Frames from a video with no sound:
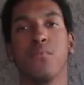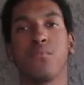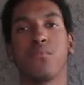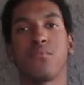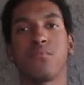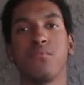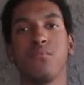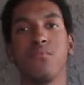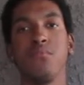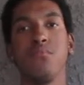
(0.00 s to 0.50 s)

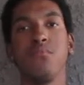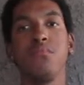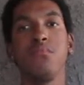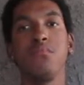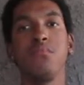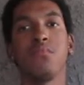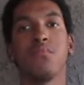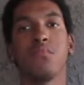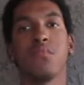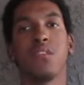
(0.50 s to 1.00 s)

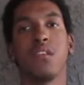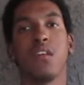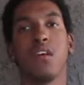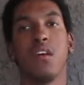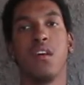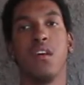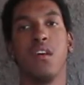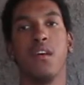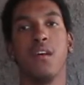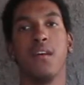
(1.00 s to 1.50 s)

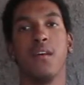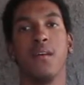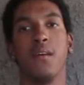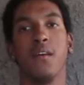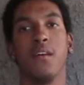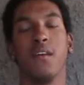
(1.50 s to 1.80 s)
No one is speaking in this clip.